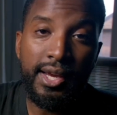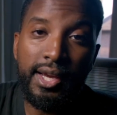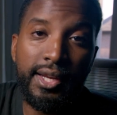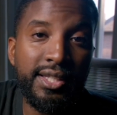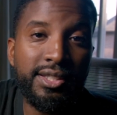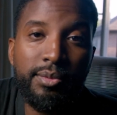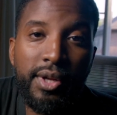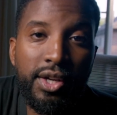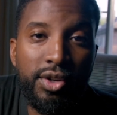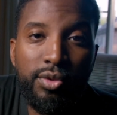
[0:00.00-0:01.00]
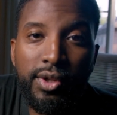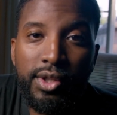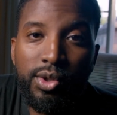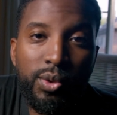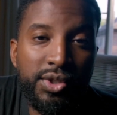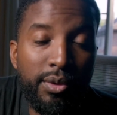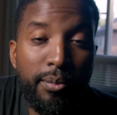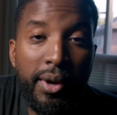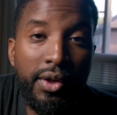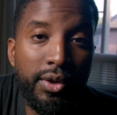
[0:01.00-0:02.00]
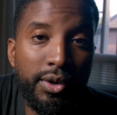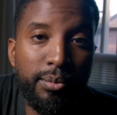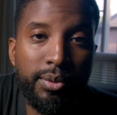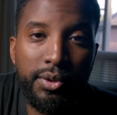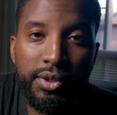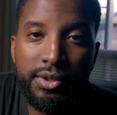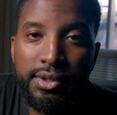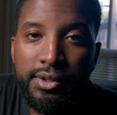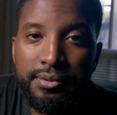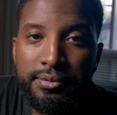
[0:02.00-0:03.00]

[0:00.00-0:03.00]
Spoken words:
And that's something I couldn't really do with some of my other computers.